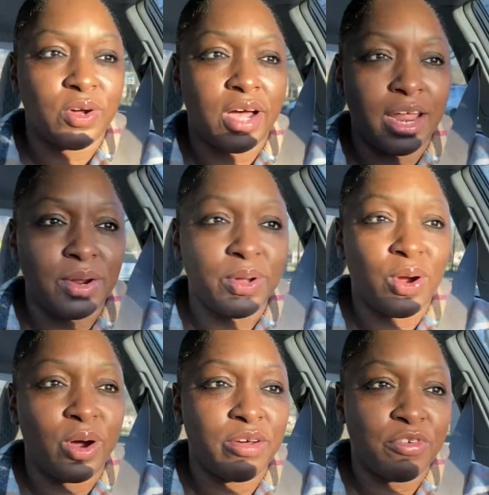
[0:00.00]
I know
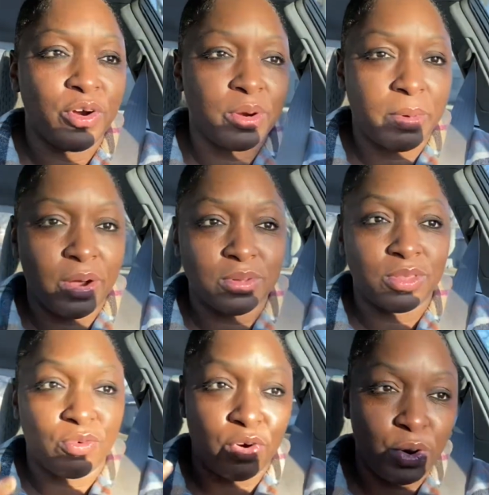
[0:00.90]
y'all have heard about
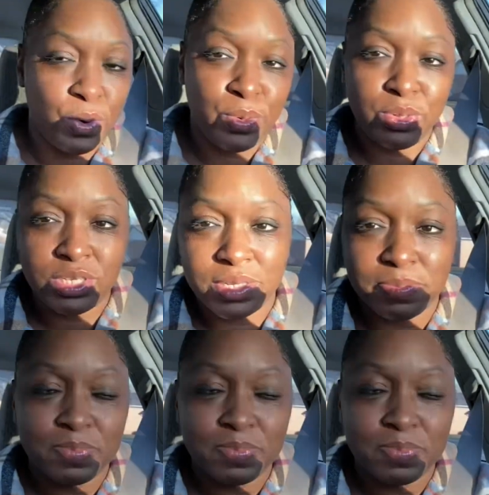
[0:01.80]
the rose